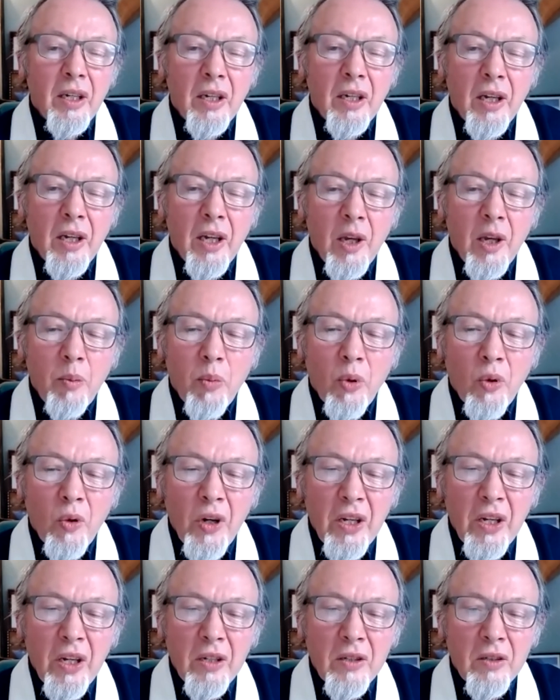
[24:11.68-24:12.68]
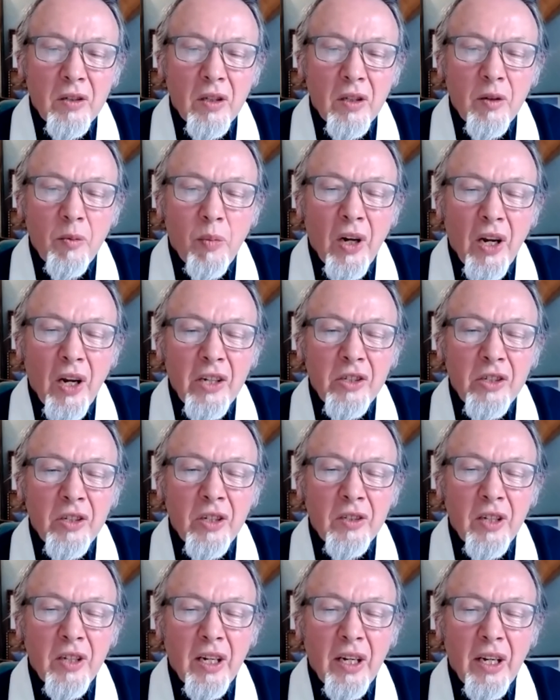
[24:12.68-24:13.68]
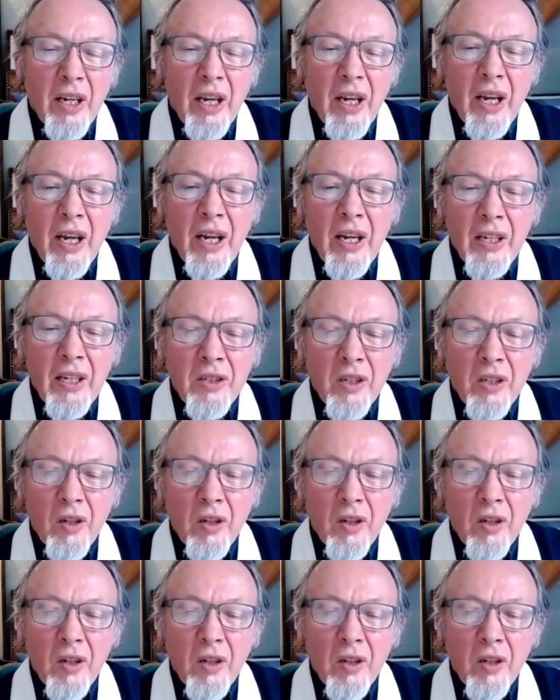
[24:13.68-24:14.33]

He points to the pleasures and ease